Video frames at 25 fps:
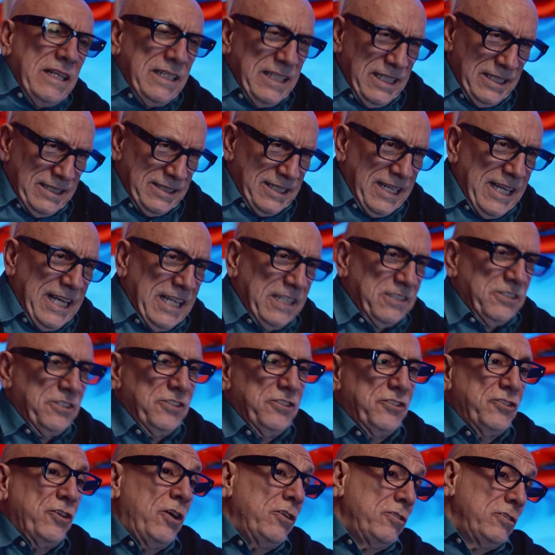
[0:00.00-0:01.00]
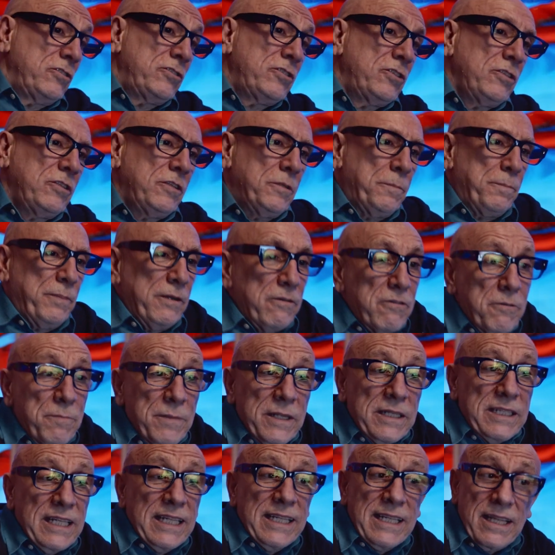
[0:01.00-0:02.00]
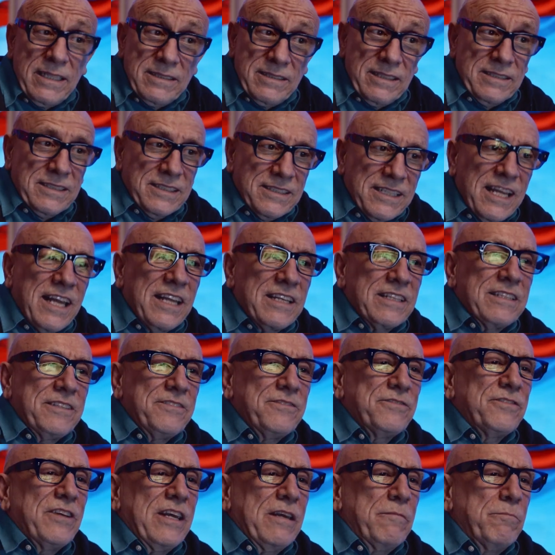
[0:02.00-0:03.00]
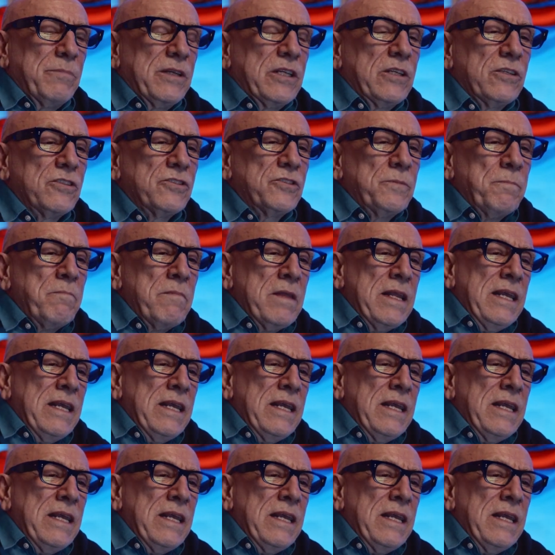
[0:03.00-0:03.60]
it takes us on to the pyramid in Kazakhstan, in fact, because